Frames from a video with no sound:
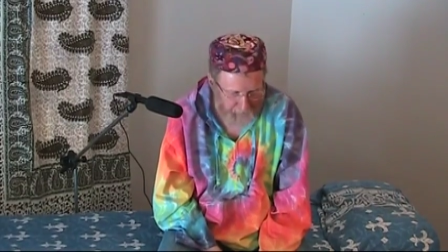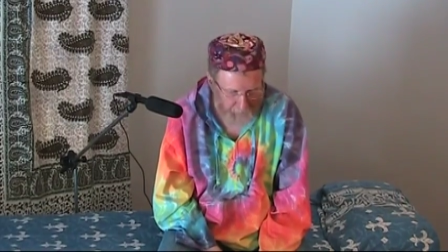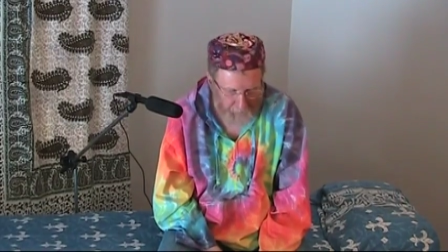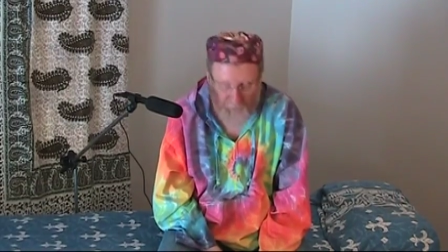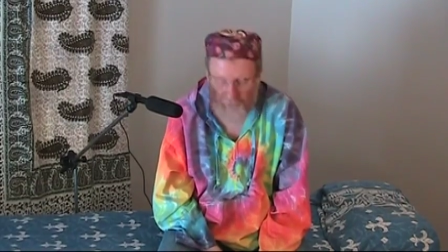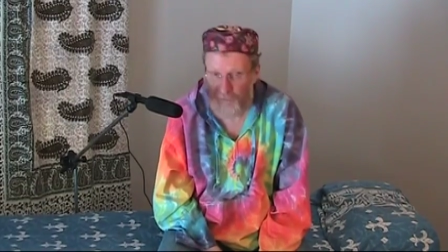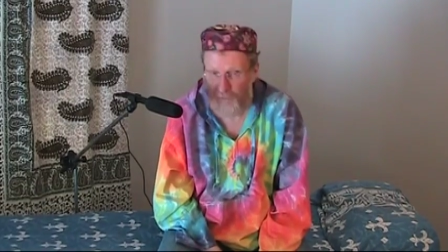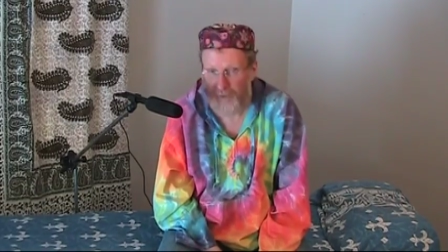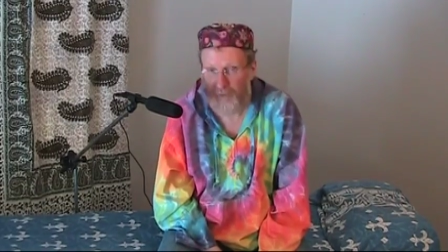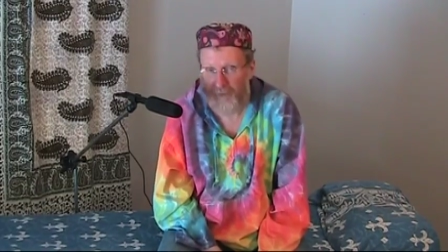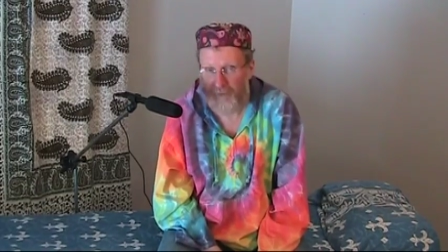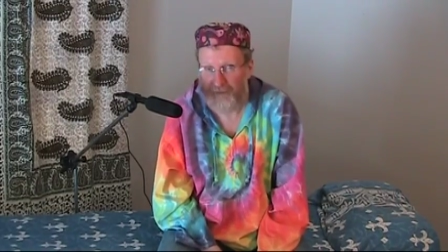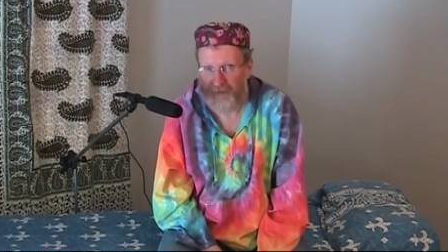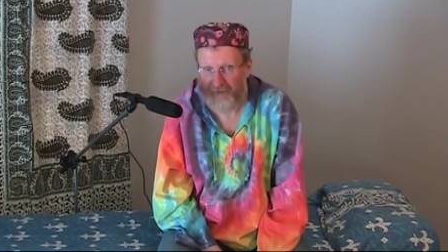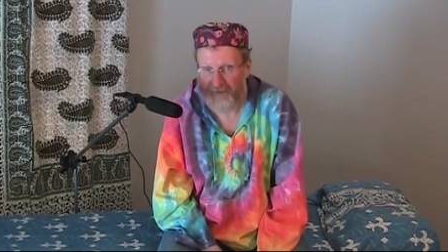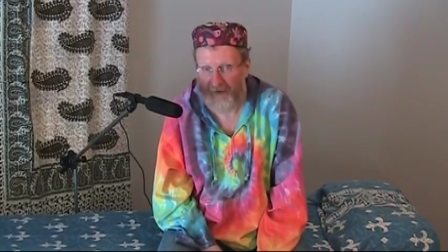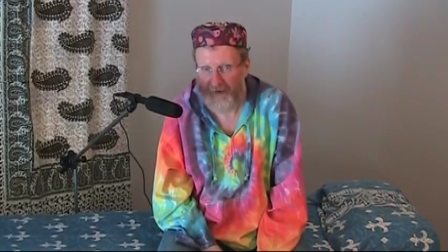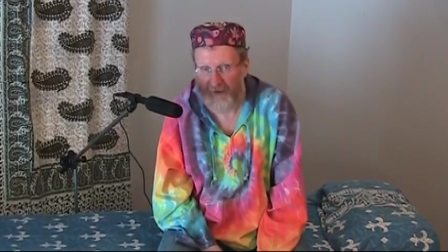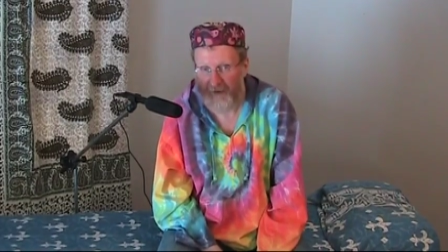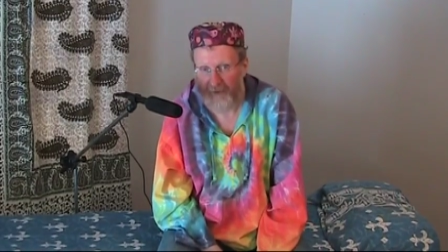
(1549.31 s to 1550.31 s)
which will be
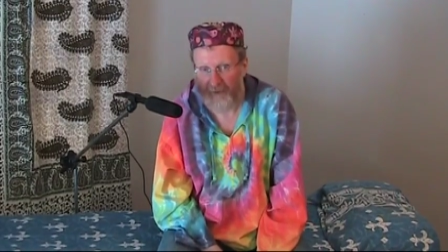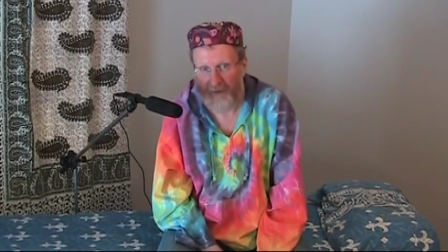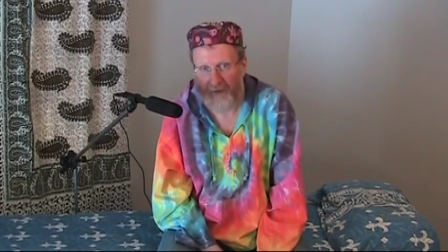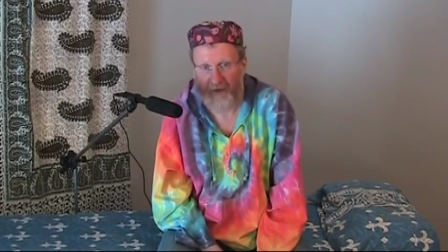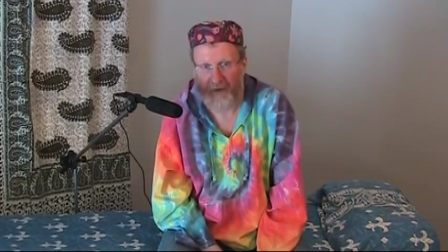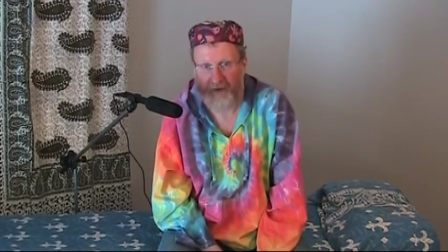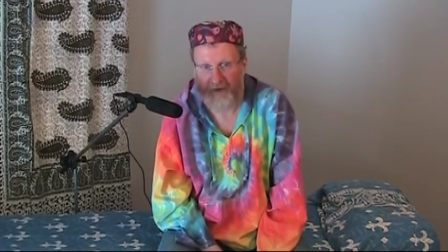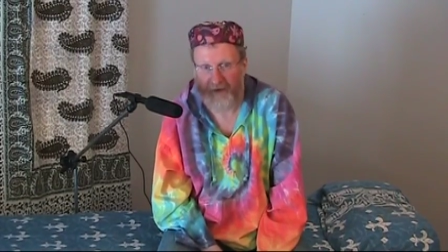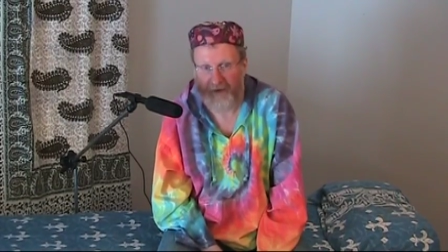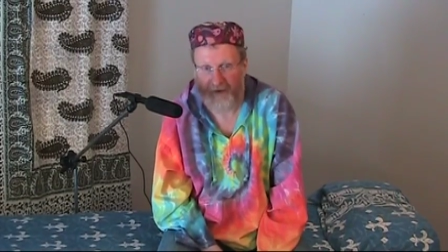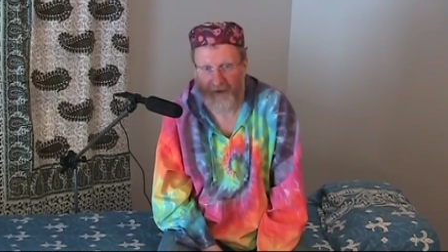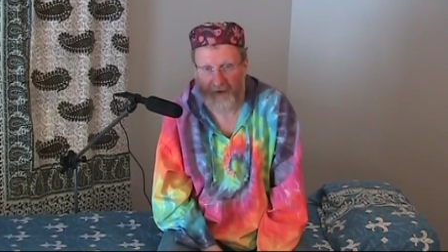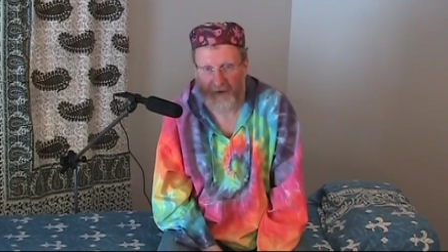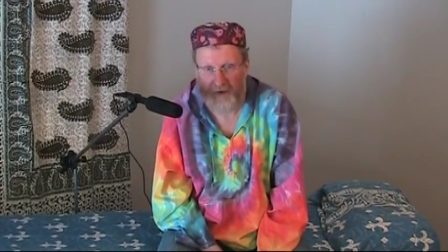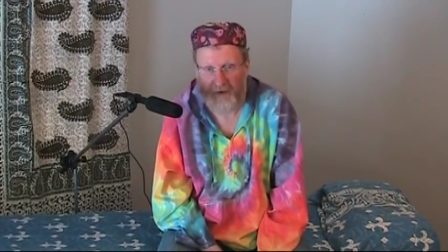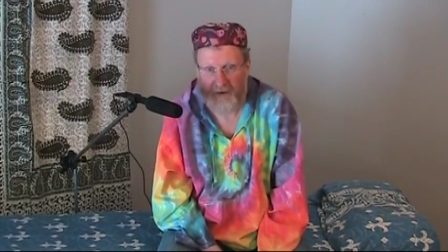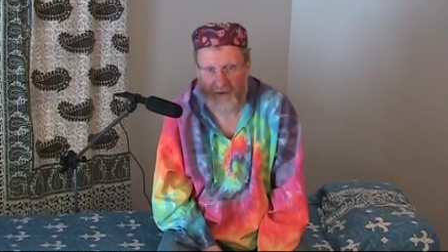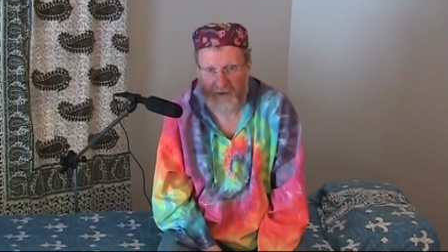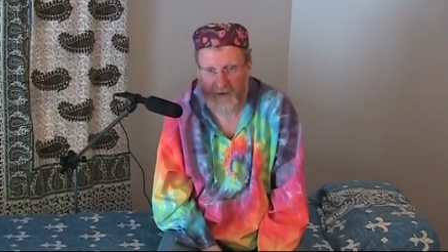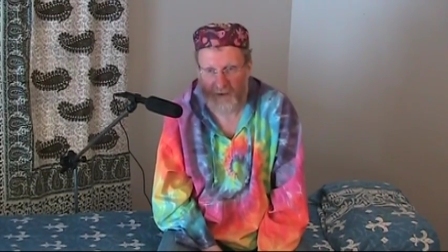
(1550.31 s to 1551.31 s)
prevented by the
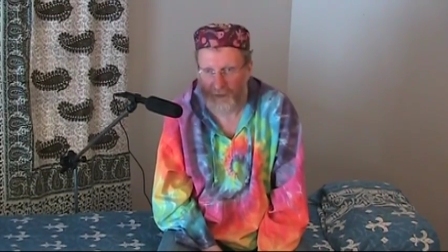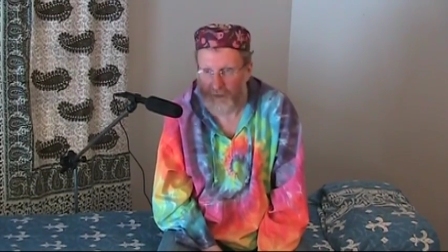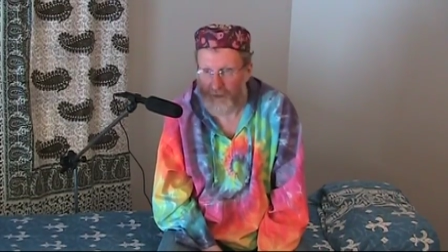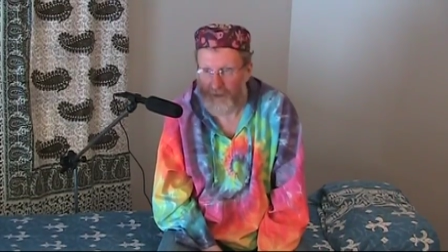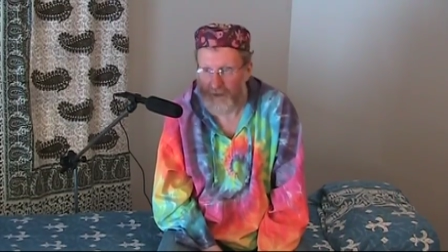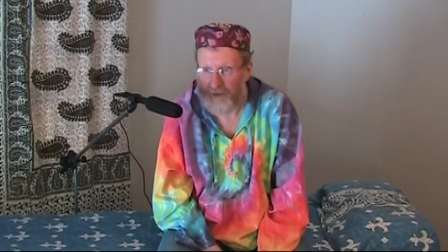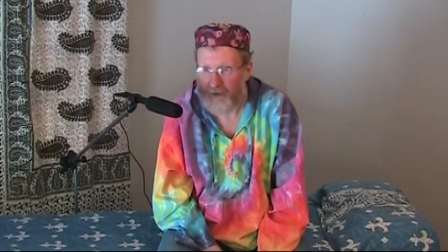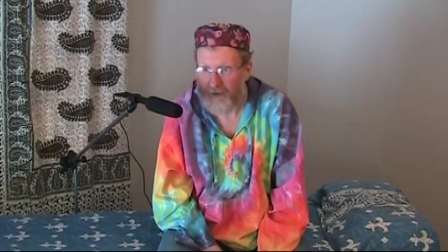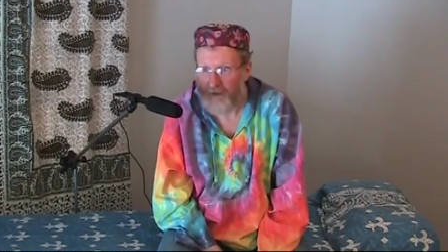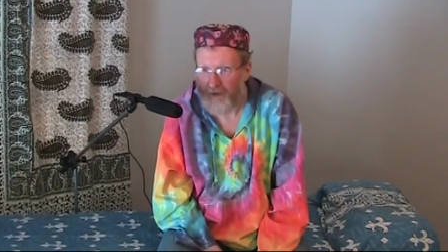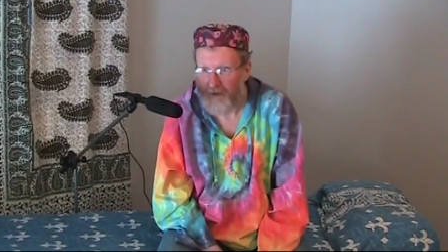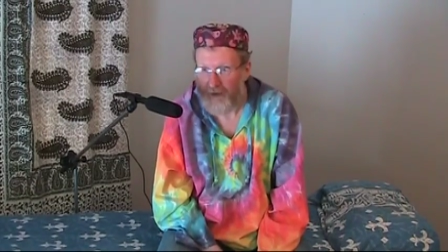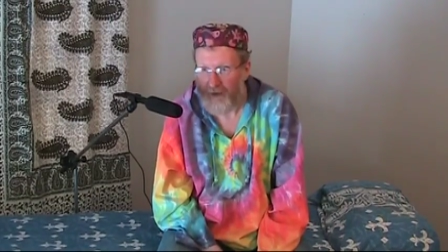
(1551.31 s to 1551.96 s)
aliens. They will.